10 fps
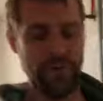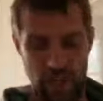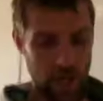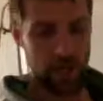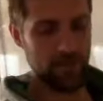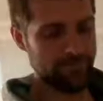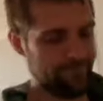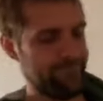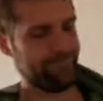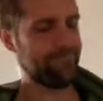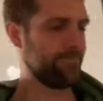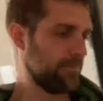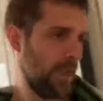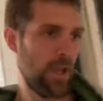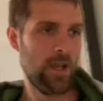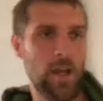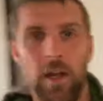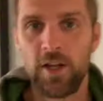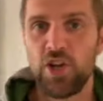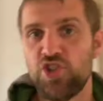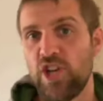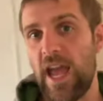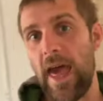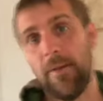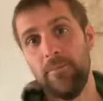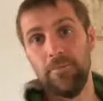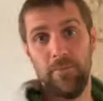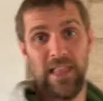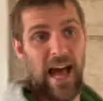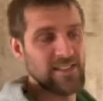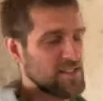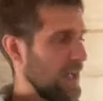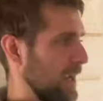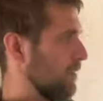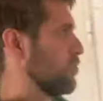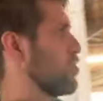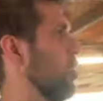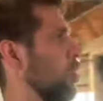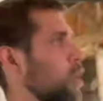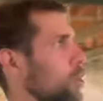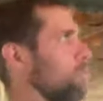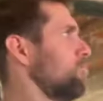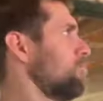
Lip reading: they are because she had them last night. So